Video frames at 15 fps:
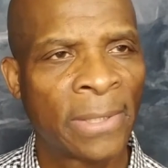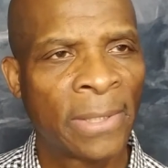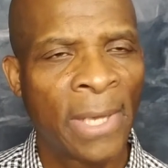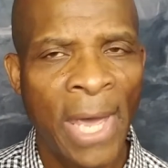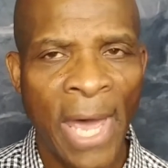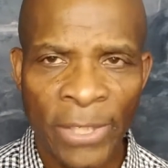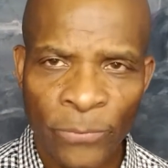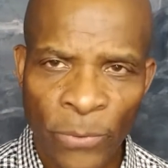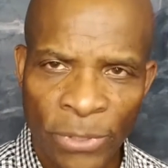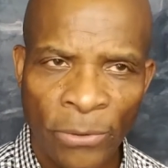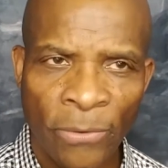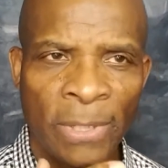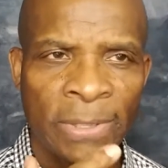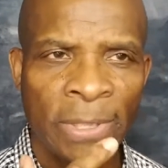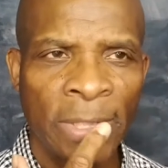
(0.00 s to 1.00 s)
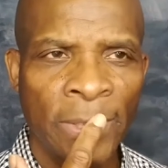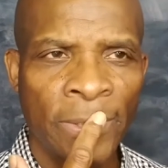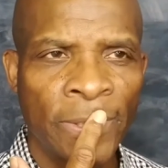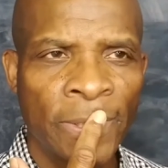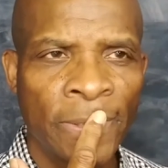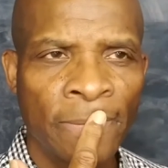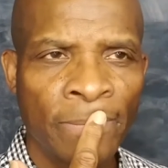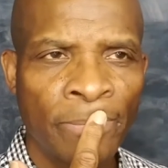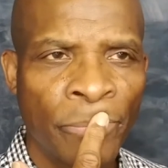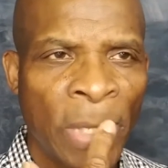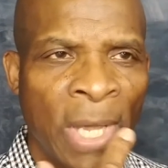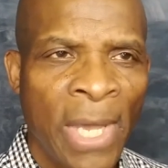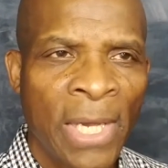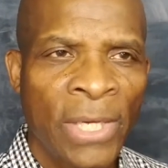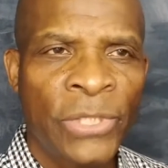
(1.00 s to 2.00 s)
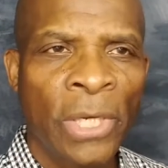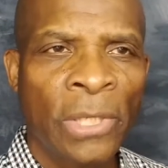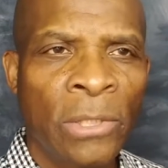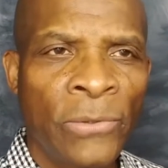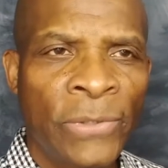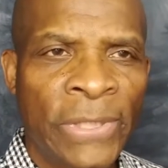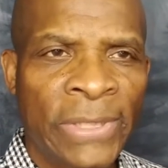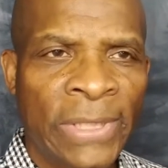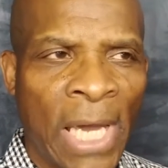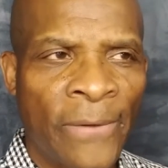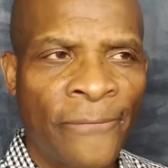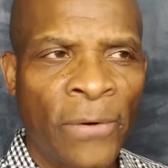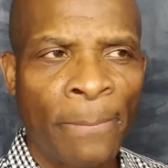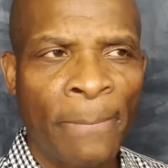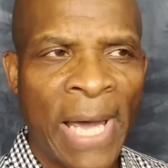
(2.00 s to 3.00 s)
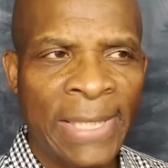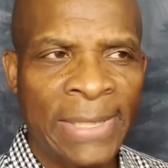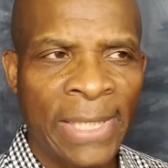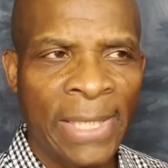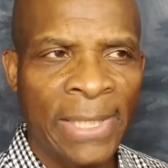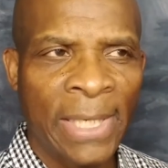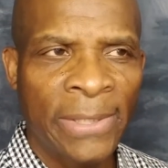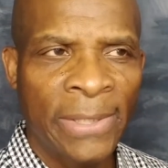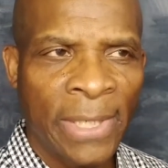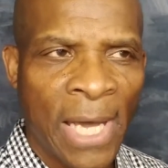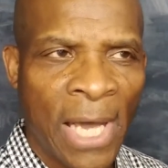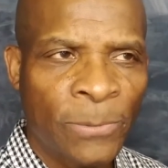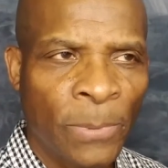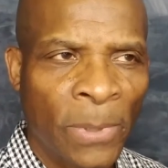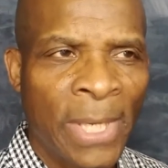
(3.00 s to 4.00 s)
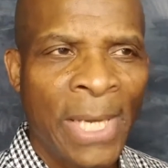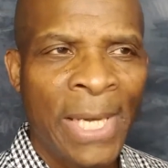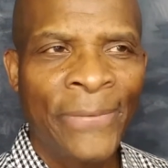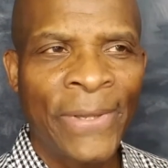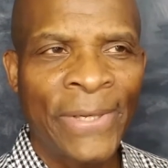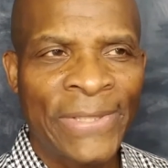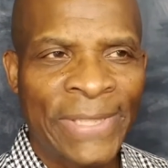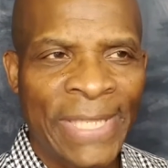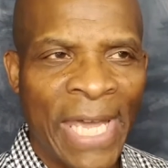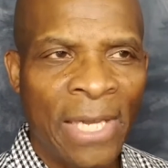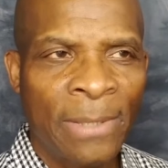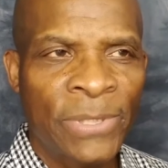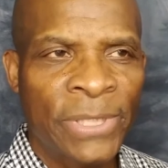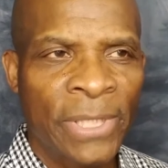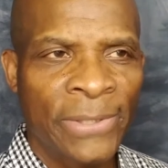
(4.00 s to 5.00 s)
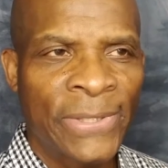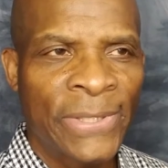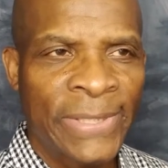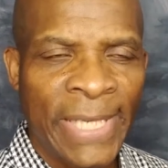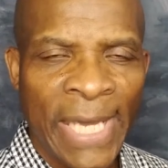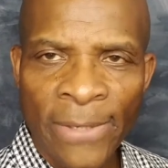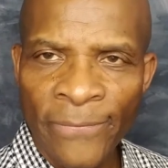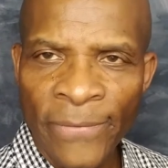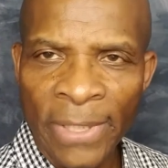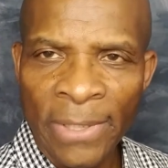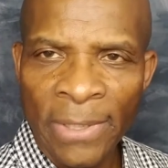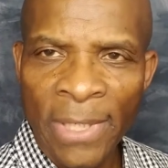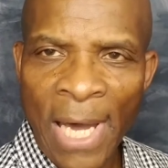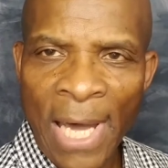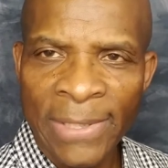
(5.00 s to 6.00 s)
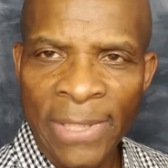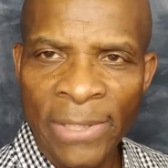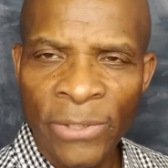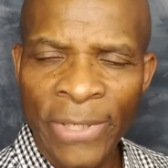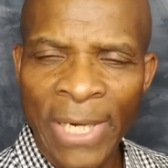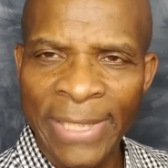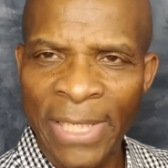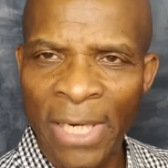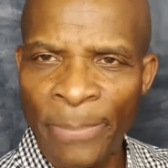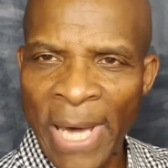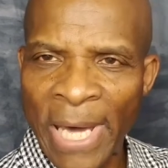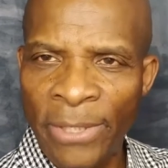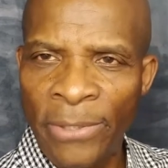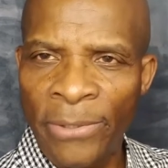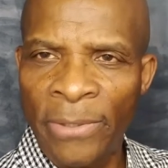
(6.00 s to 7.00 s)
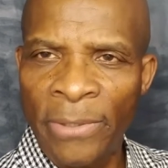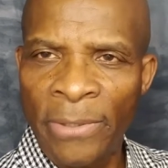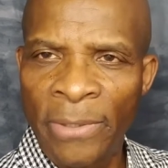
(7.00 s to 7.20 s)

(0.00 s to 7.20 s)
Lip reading: That's what you're going to lose. Shall lose his life for my sake in the gospel. The same shall save it. God says, you got to get up out of here.